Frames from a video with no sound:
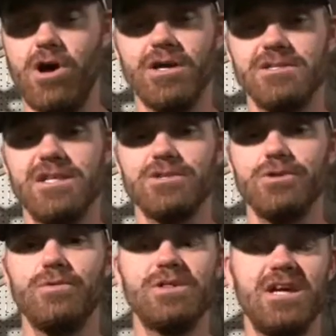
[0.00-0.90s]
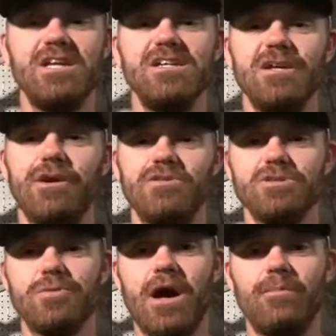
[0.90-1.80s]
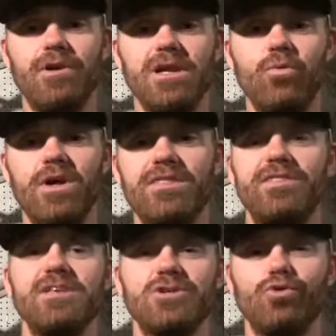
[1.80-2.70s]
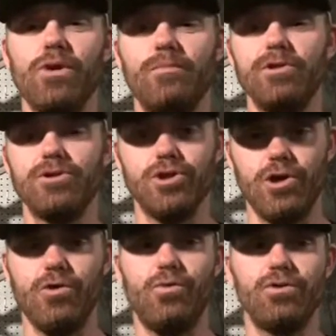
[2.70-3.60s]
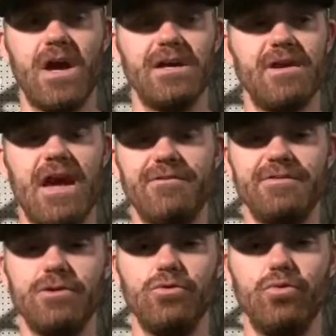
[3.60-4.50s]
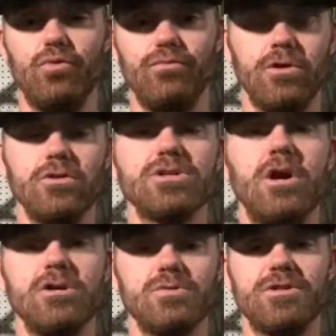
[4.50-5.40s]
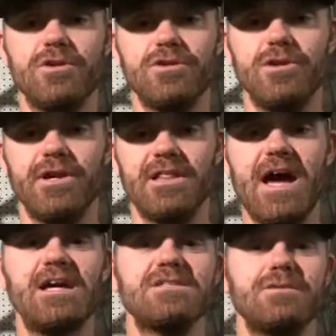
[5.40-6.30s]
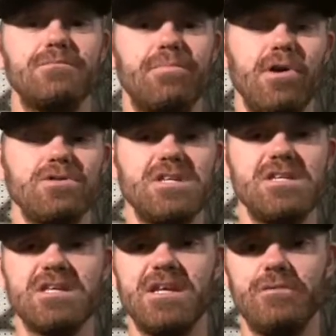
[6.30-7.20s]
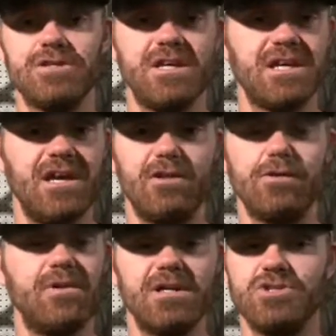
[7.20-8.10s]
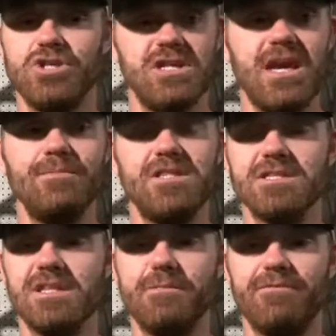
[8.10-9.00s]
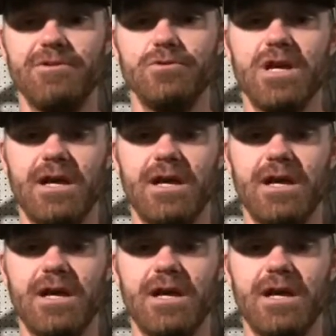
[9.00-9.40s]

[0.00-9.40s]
the longest history with any deer on this property with this crippled doe. I had a few close calls with her during last bow season. I was gonna kill her, but she gave me the slip a few